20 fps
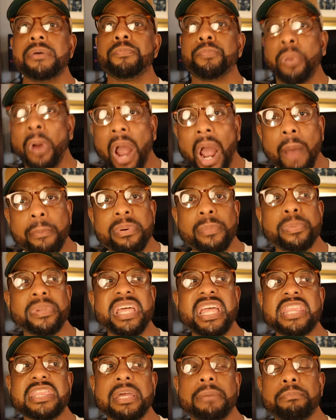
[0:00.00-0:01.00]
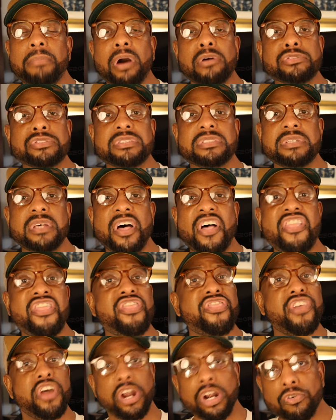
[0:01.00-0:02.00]
probably the most
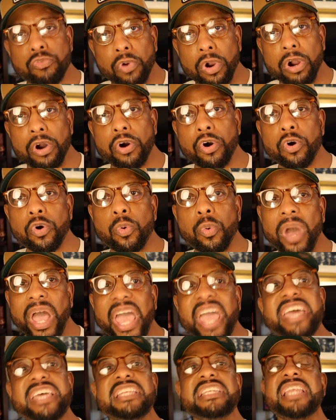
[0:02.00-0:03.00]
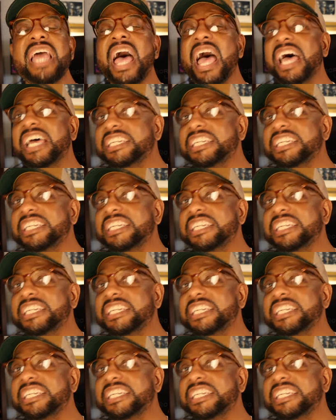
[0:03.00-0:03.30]
thorough and